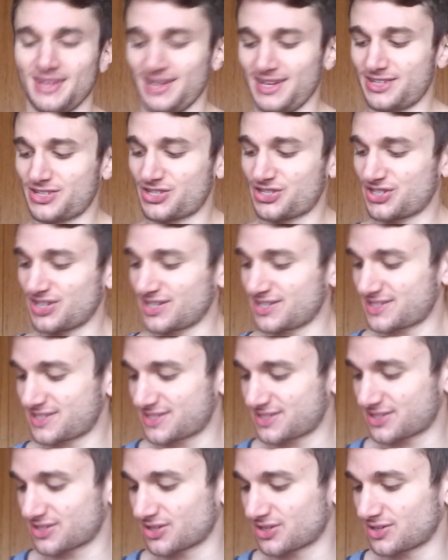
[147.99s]
It's
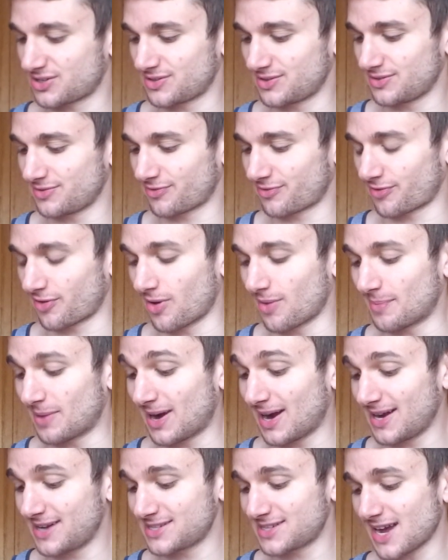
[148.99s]
just from
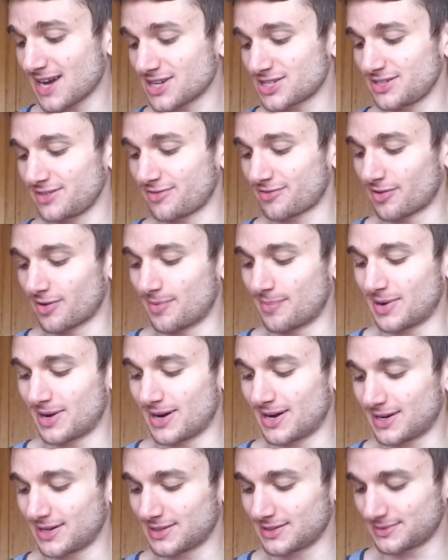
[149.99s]
it's actually from
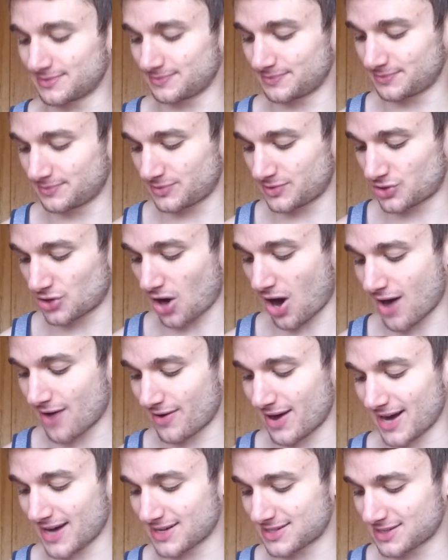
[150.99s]
a
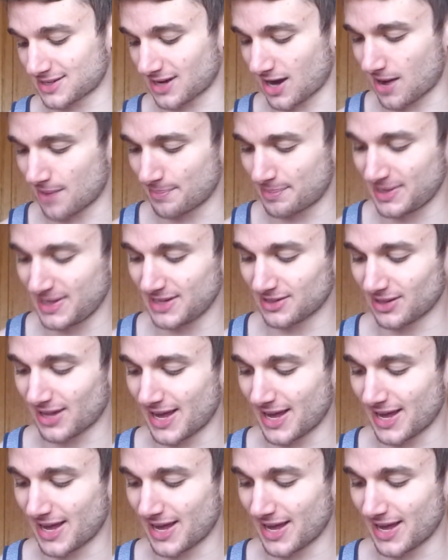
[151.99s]
direct company.